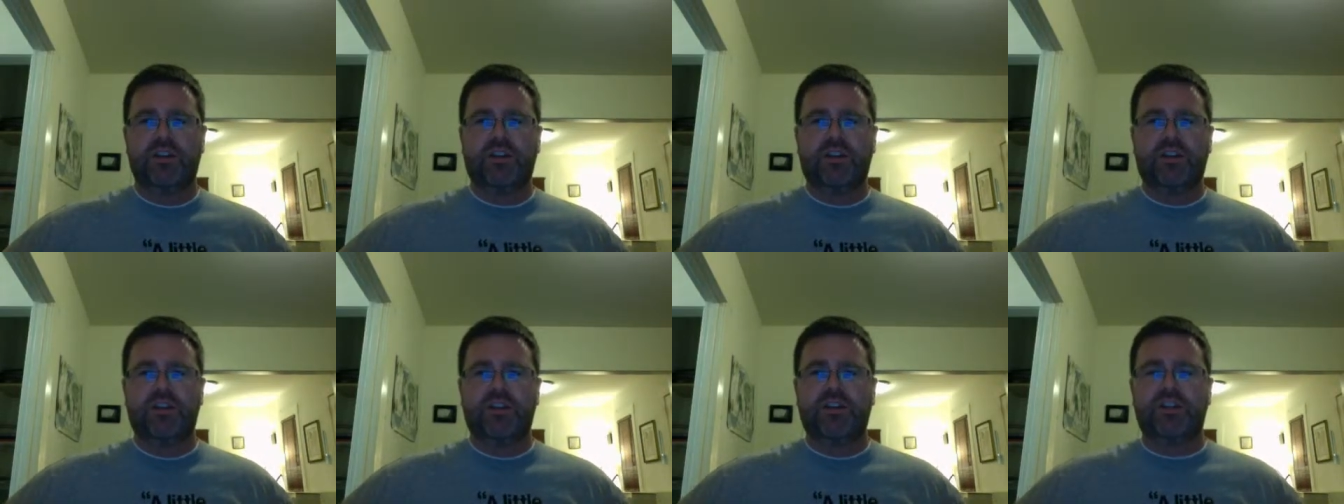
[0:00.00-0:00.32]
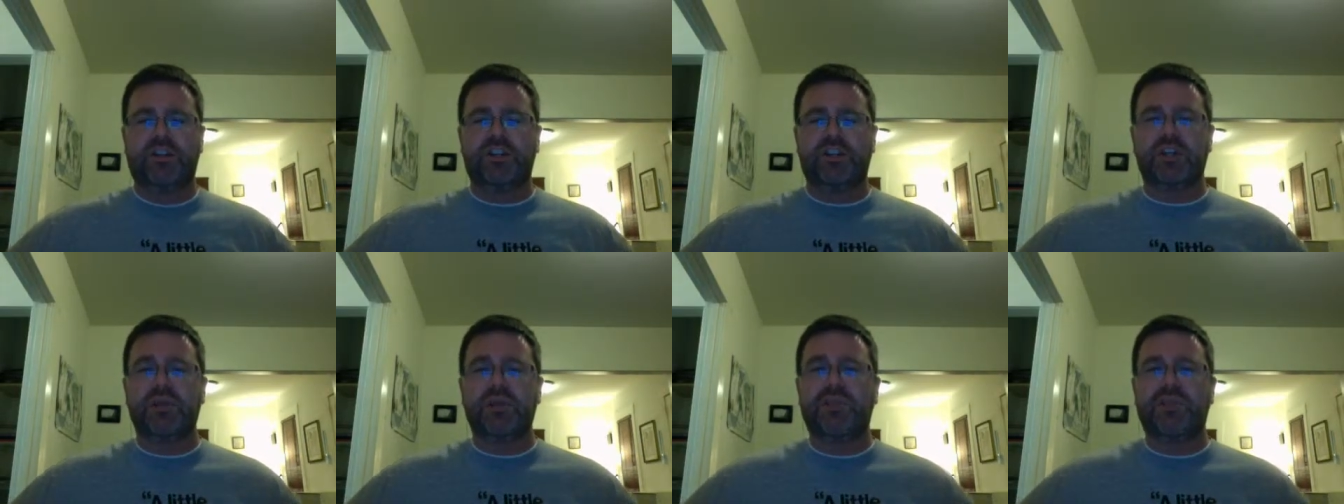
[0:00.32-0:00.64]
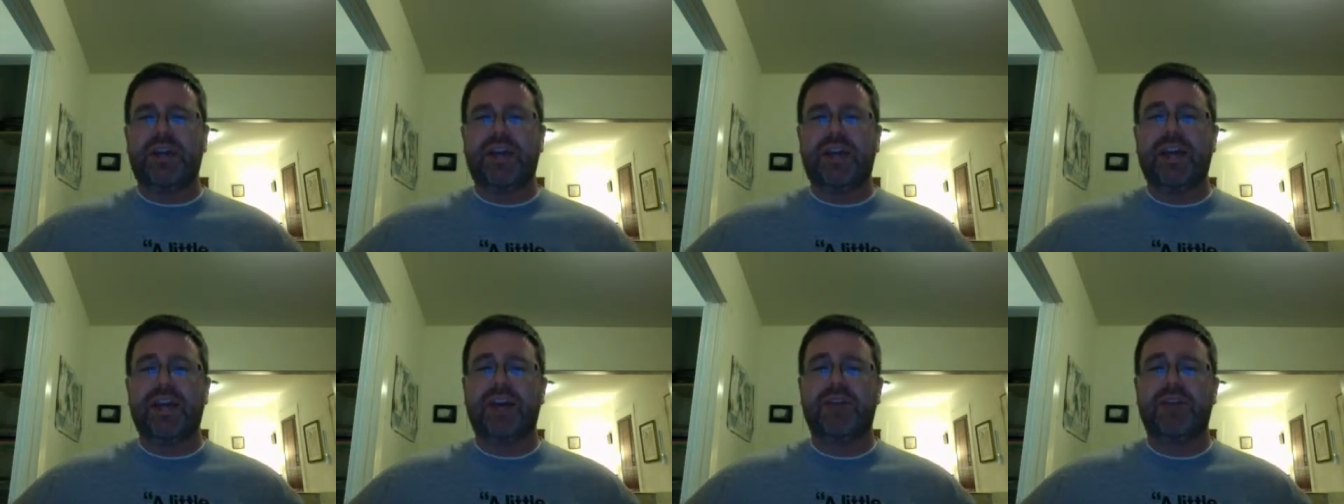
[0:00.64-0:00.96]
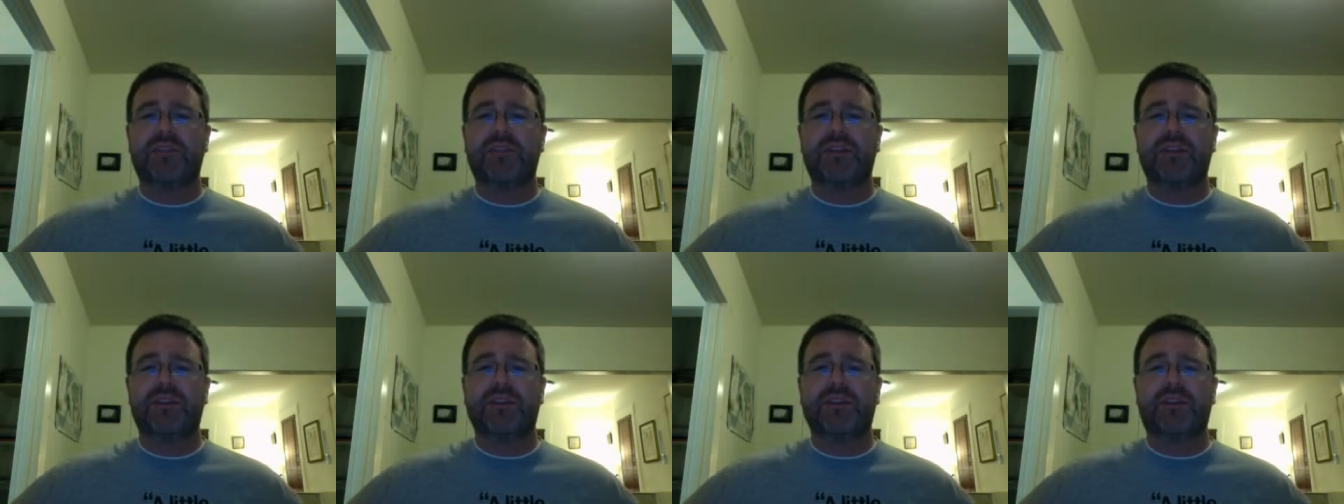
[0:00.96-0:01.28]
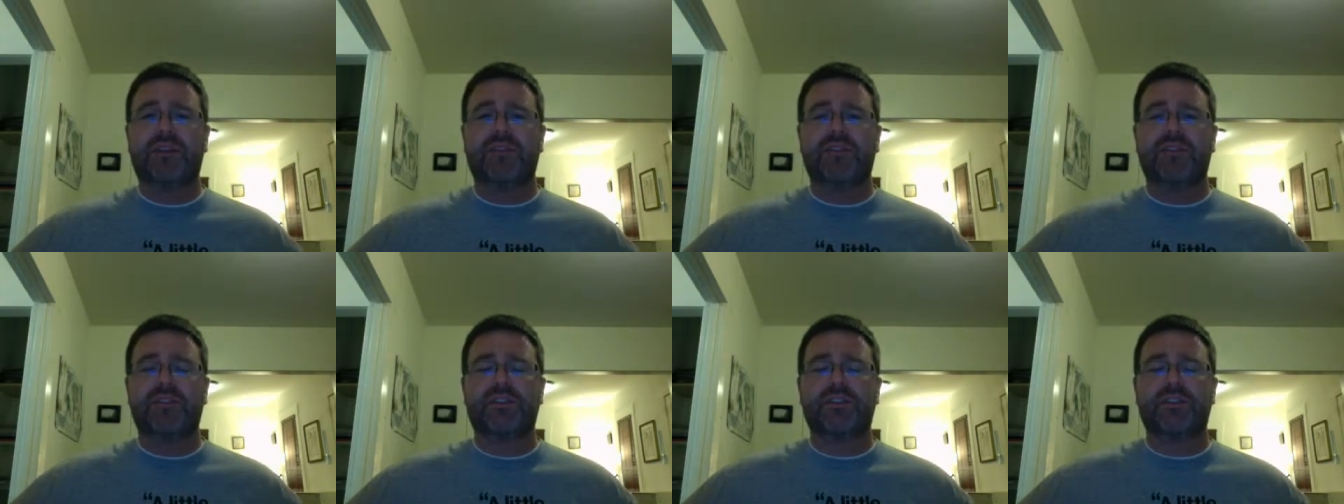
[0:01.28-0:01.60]
You may have
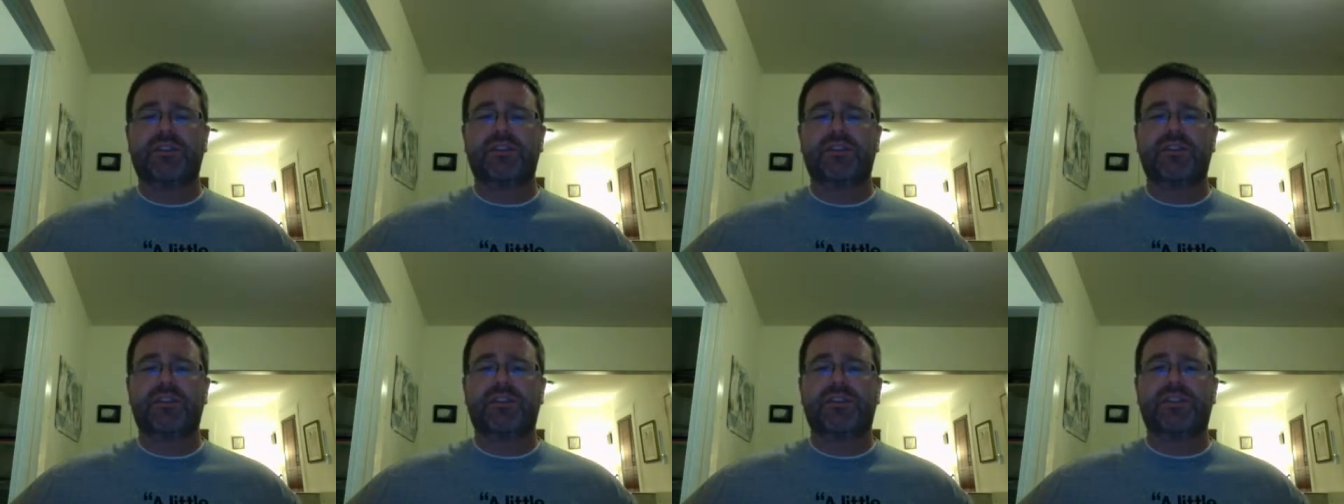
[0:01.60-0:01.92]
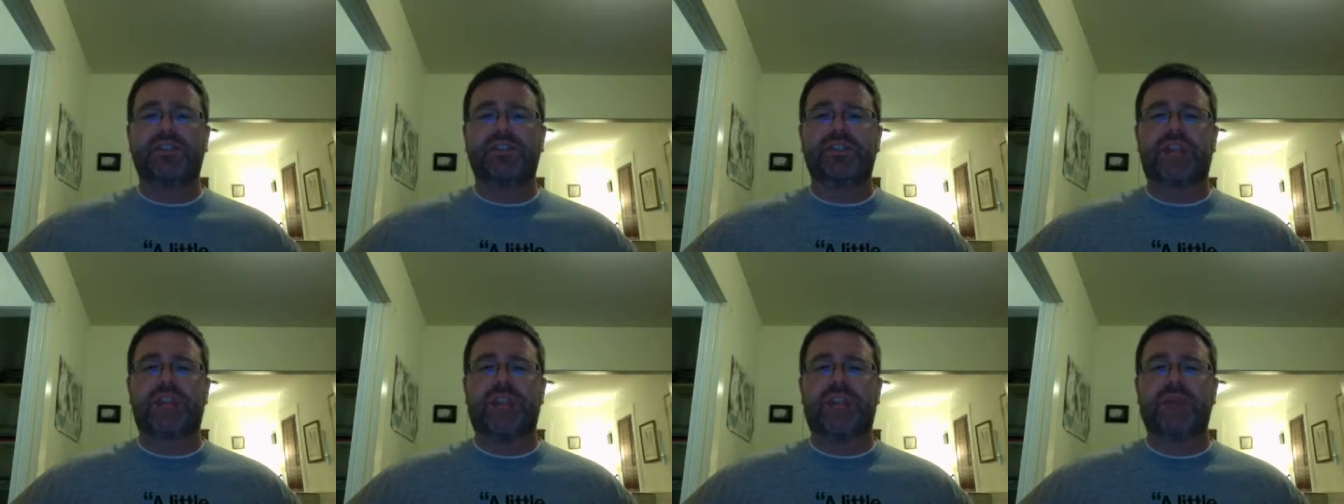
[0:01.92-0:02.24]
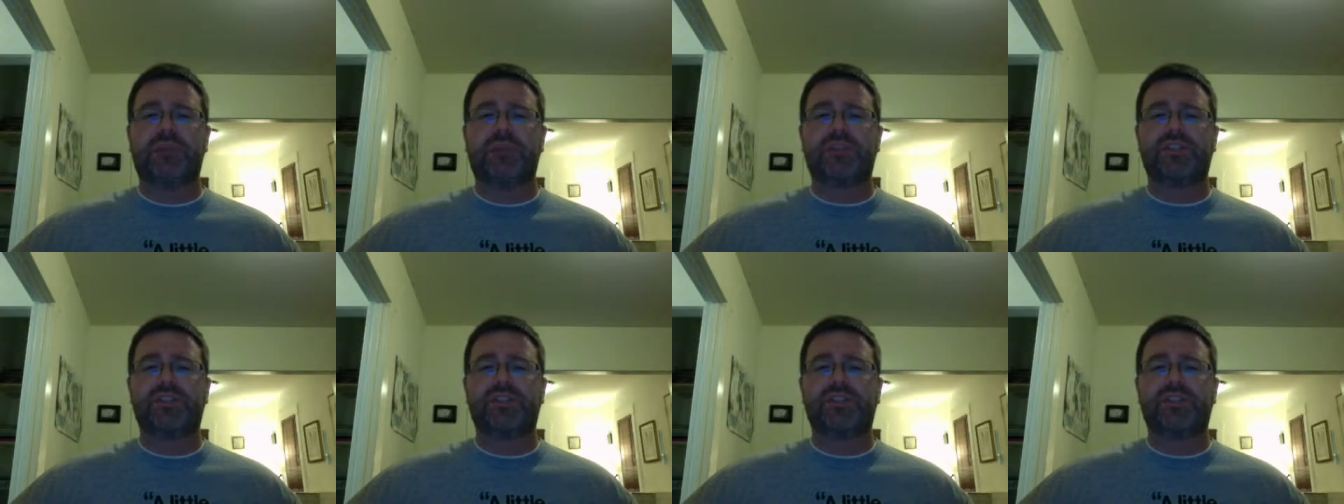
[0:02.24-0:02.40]
the same